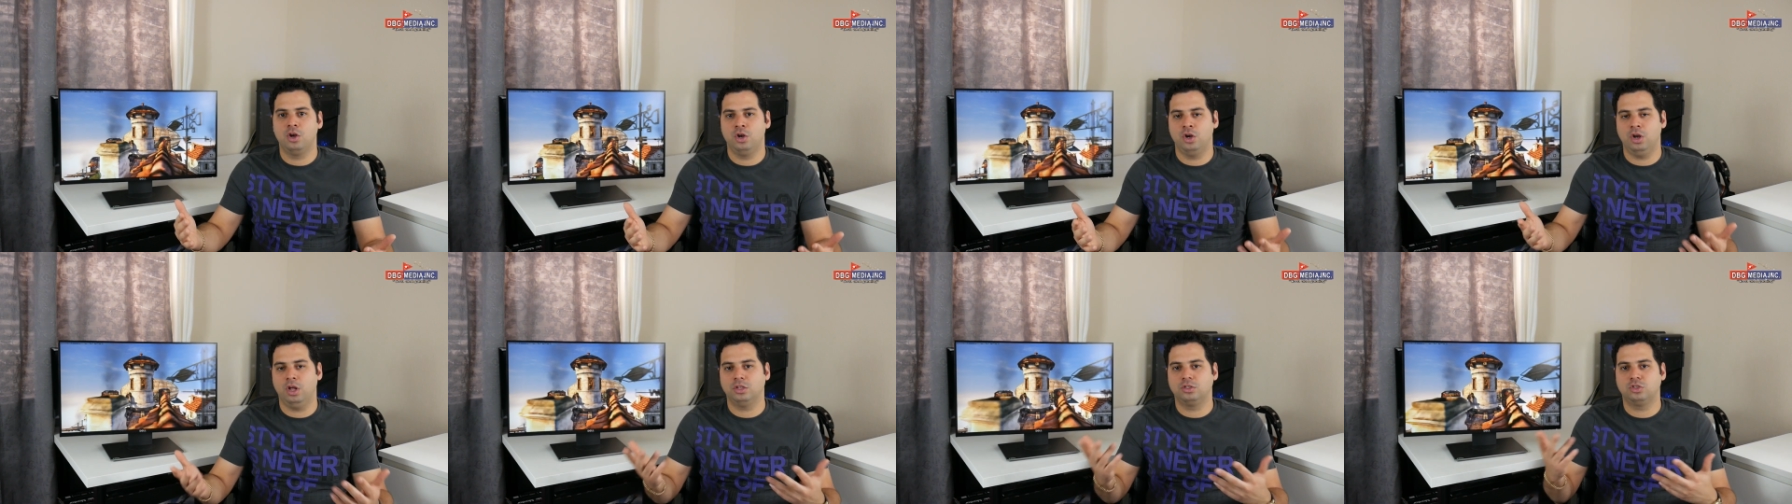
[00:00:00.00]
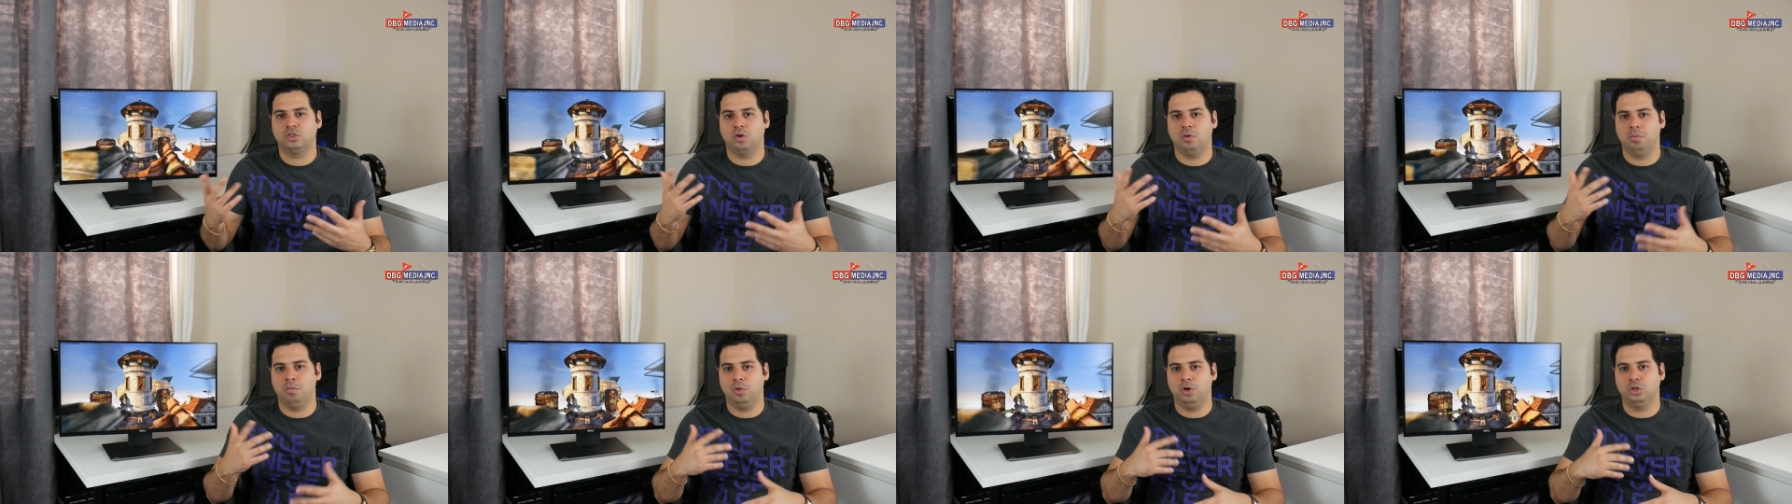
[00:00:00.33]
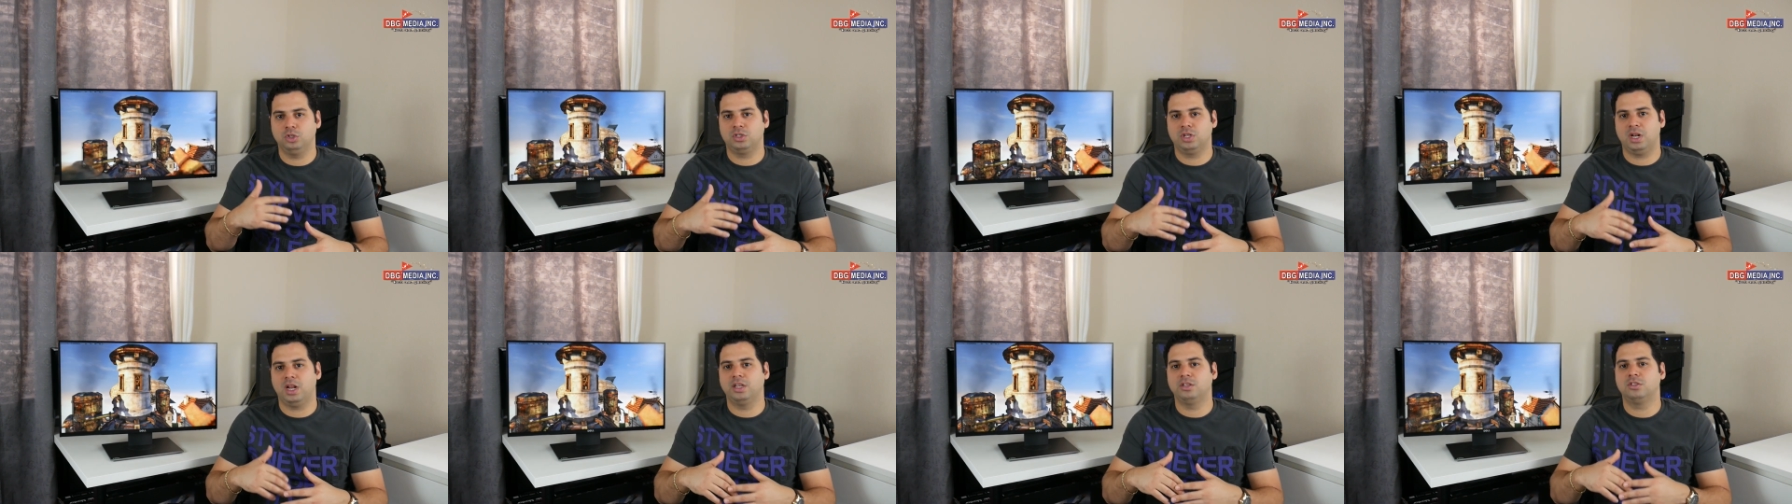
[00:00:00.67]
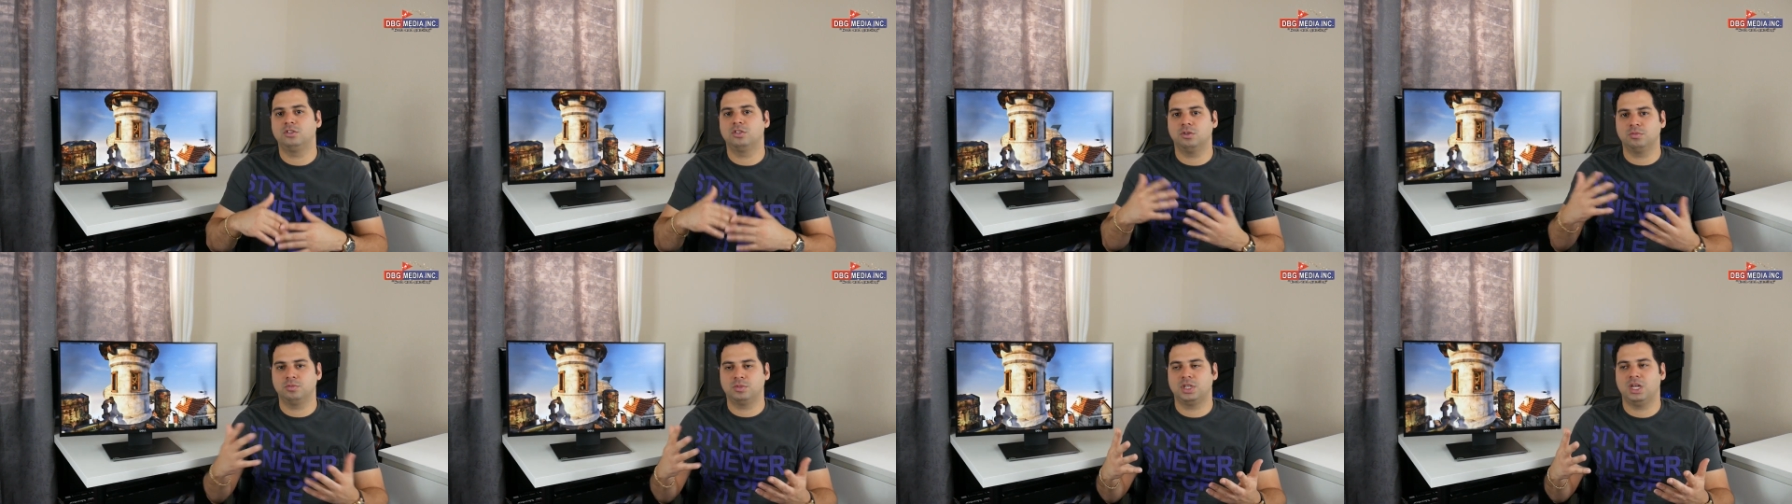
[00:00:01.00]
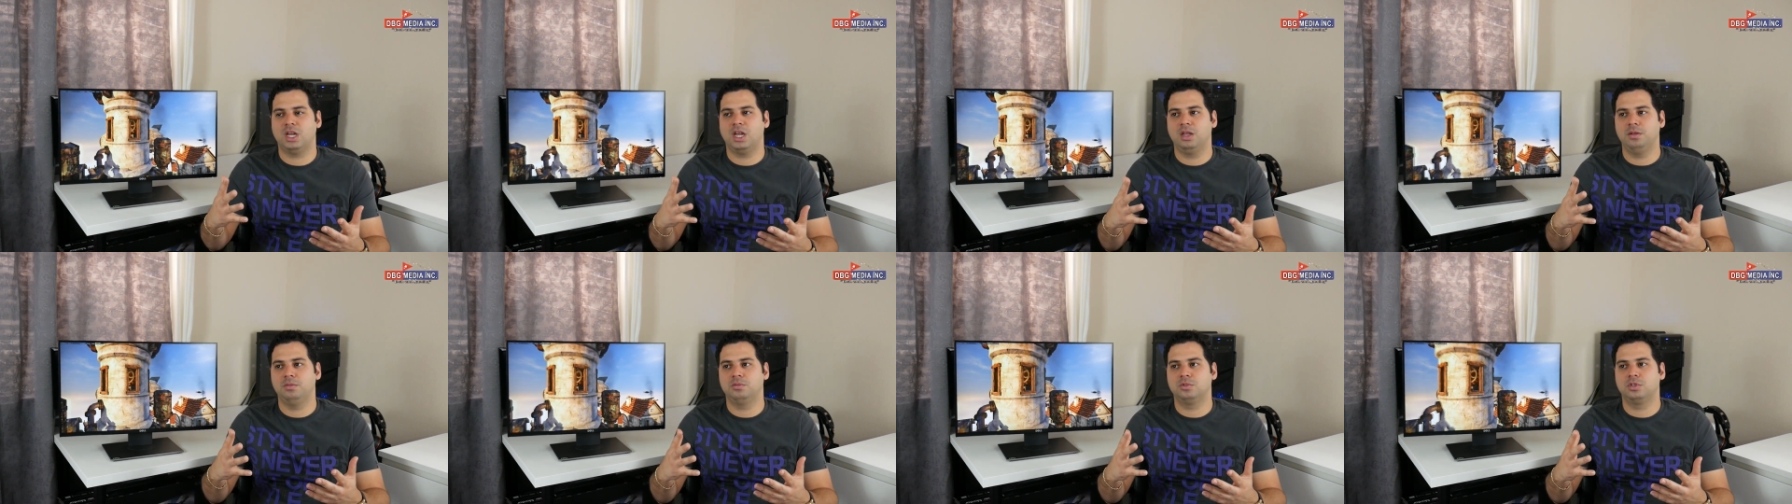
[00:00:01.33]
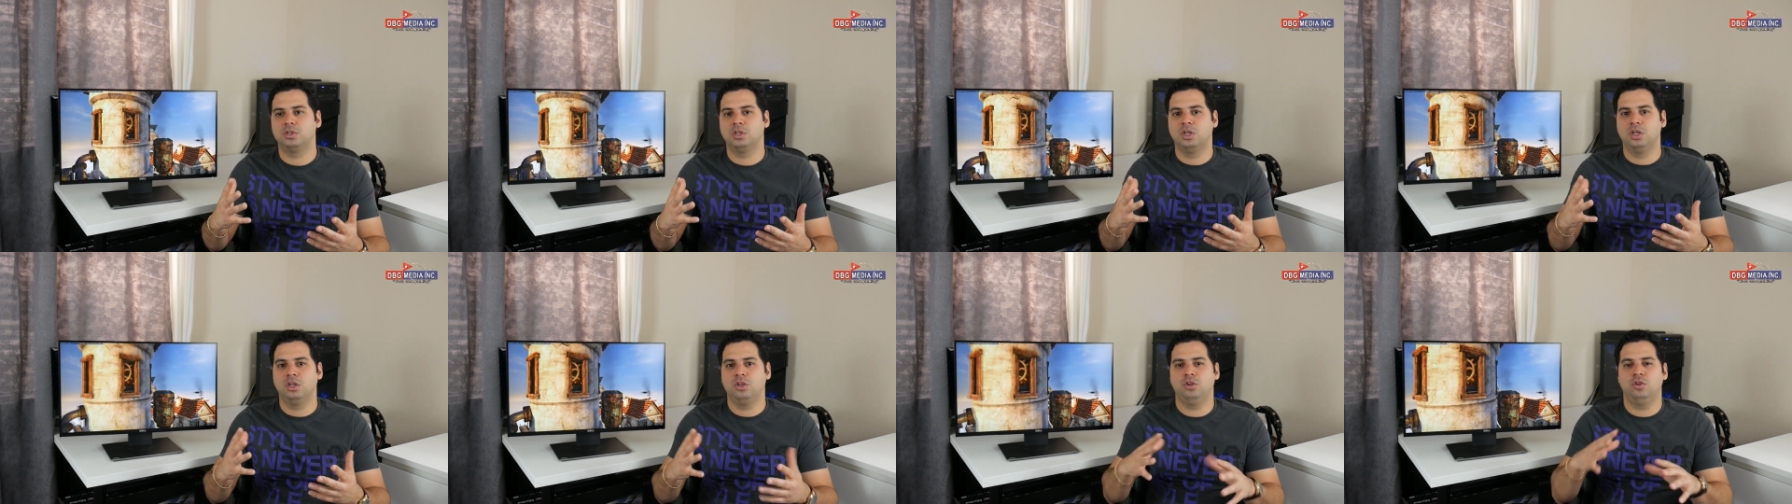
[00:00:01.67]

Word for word: Not so much like sometimes,